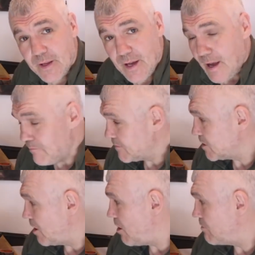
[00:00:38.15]
Yeah,
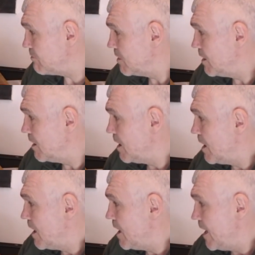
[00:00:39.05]
so
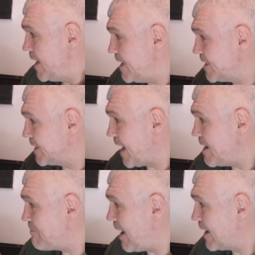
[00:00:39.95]
it is a
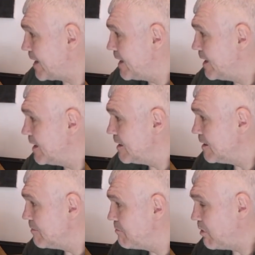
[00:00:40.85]
day bag,
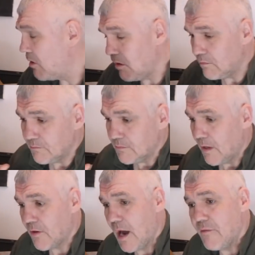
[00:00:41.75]
but
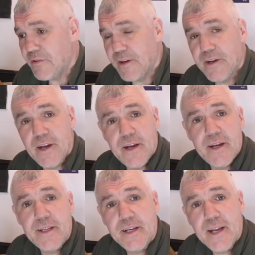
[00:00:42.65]
I've got everything I
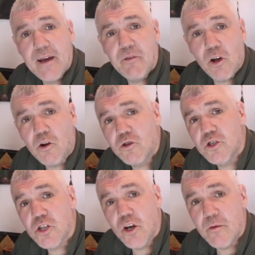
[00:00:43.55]
need in there for
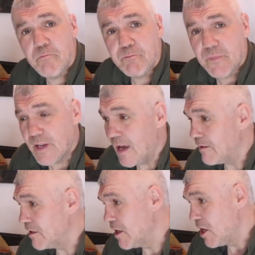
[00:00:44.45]
long term.
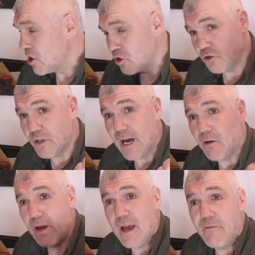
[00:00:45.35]
Yeah, stuck
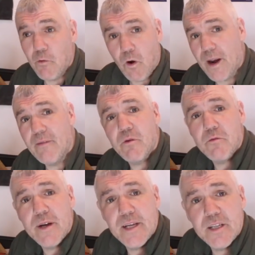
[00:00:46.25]
out there for whatever
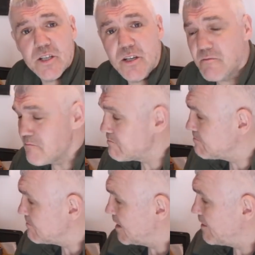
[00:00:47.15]
reason,
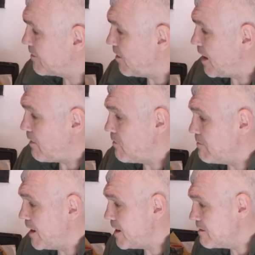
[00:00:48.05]
and I've got that
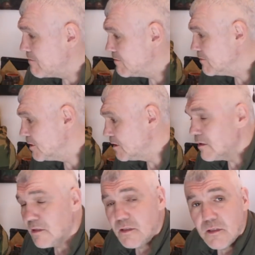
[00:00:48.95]
with me.
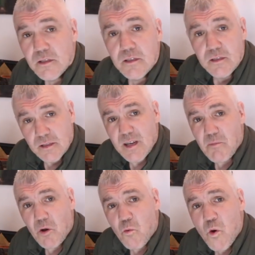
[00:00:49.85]

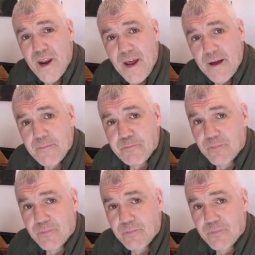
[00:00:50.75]
I'm on a winner.